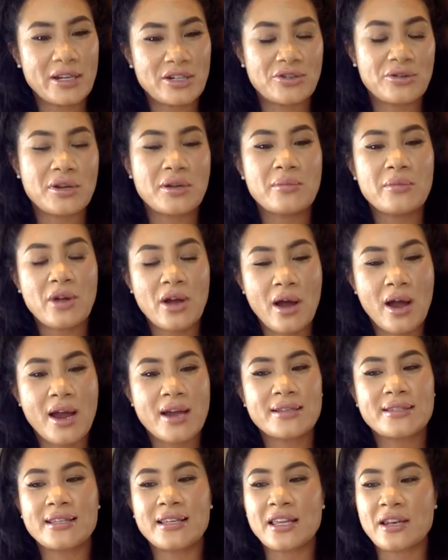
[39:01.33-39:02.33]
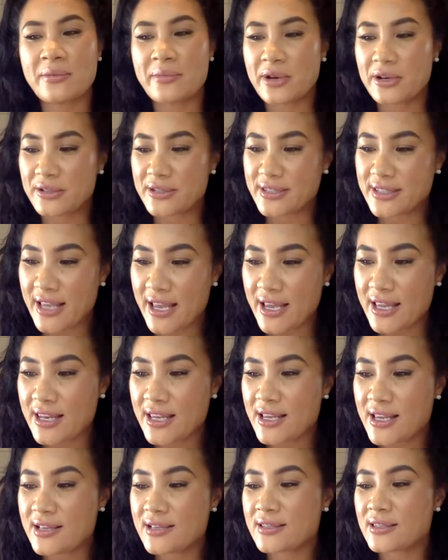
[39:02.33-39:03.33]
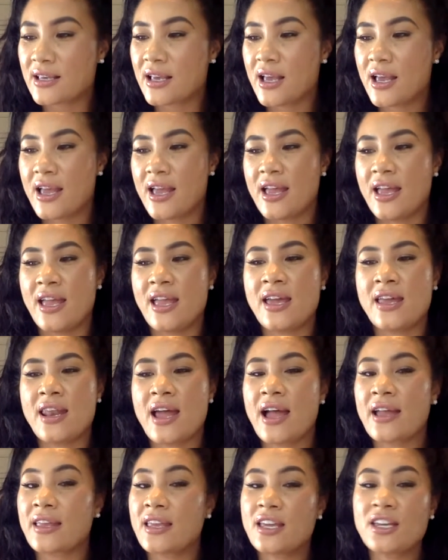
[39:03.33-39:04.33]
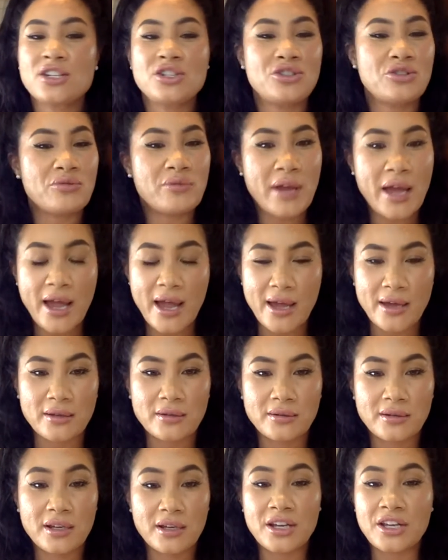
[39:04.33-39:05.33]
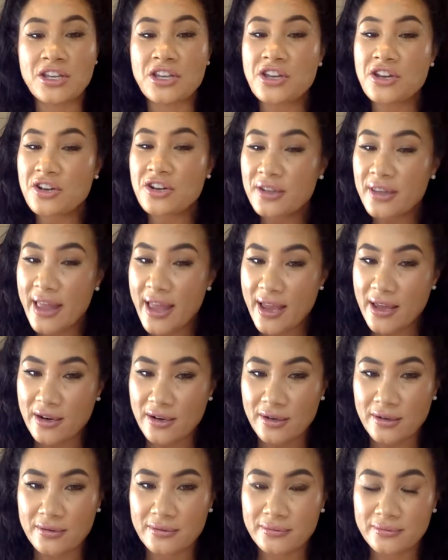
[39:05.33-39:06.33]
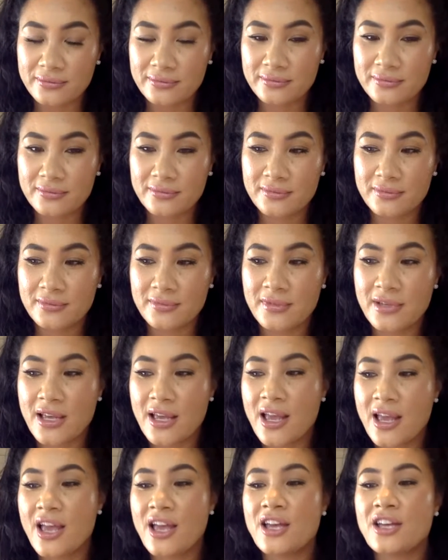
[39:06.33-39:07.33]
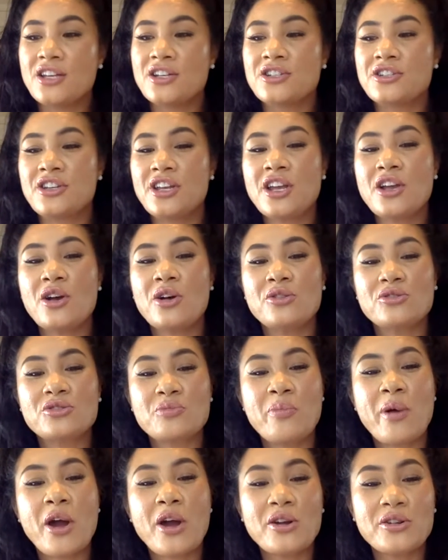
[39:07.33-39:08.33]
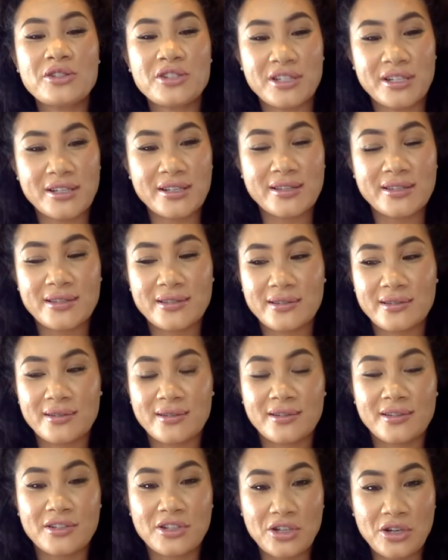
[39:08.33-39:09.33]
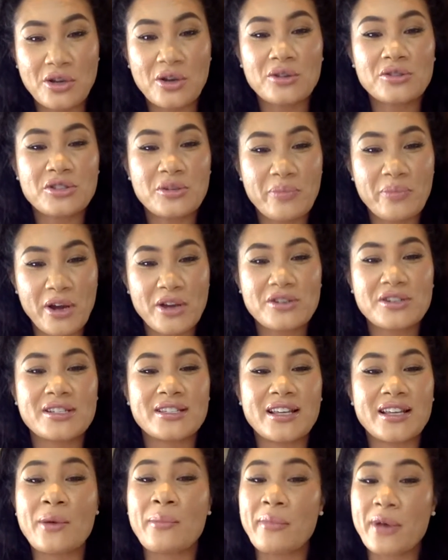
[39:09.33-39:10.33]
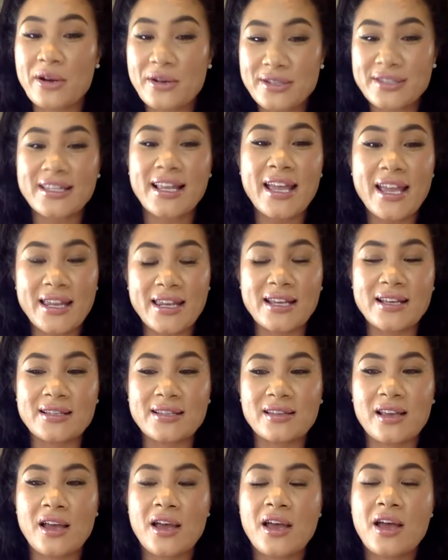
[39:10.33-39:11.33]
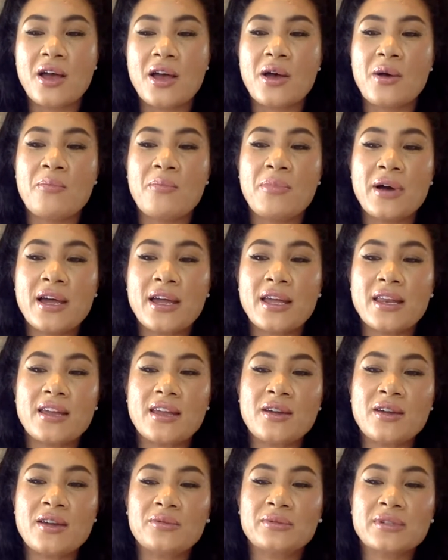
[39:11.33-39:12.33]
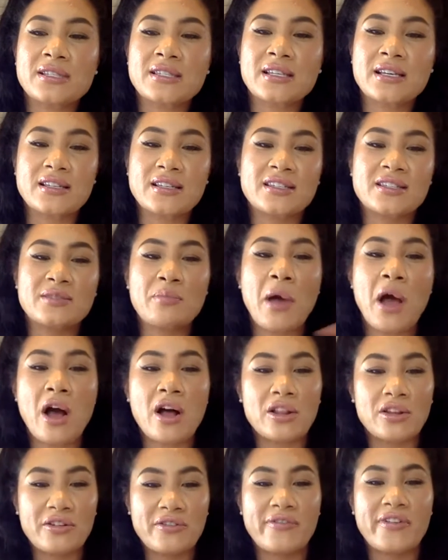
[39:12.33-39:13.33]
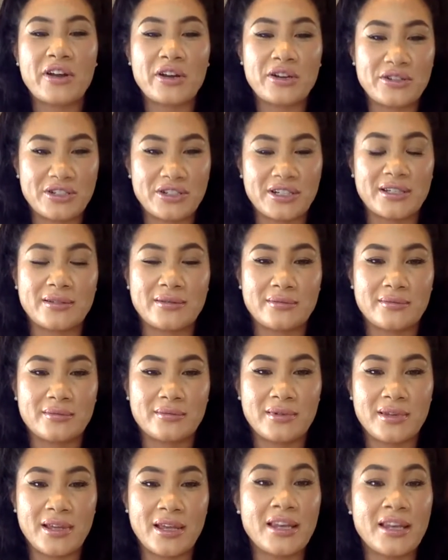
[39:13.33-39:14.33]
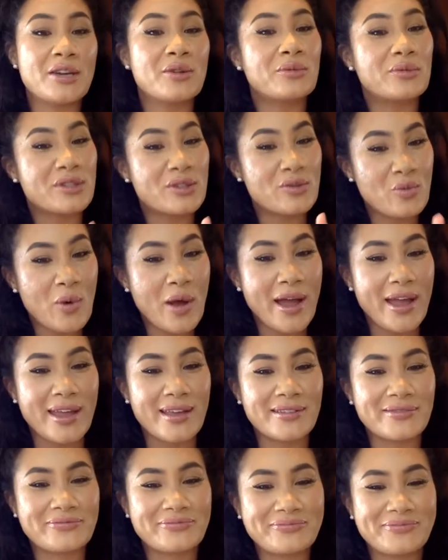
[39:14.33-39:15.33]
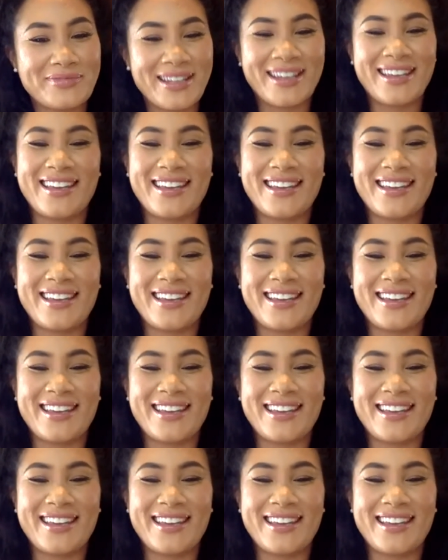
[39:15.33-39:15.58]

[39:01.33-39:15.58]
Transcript: dream car is to get a Mercedes. And I kid you not, a year later, she goes to purchase a Mercedes, but it was a smaller version and it was white.